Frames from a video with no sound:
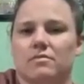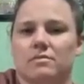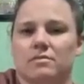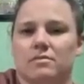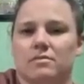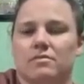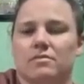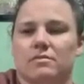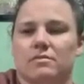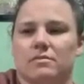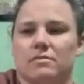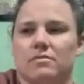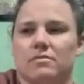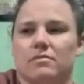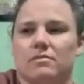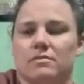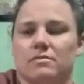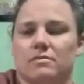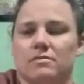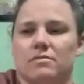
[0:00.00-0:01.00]

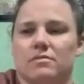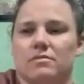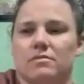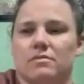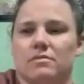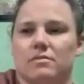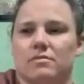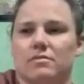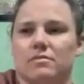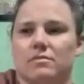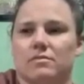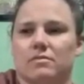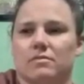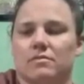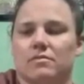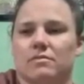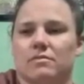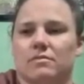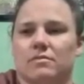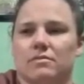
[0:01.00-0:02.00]

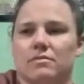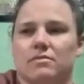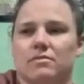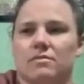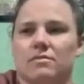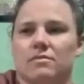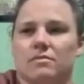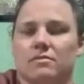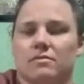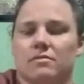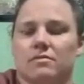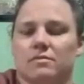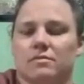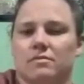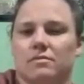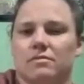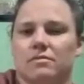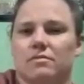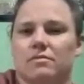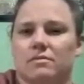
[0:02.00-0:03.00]

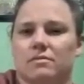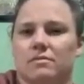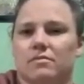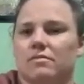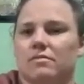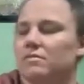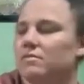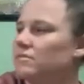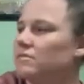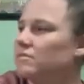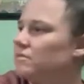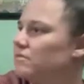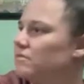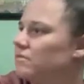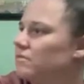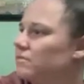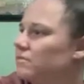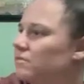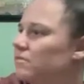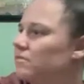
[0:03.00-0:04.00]

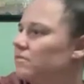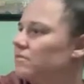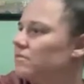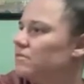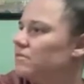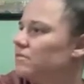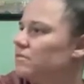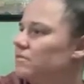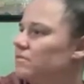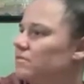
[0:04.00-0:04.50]
[no speech]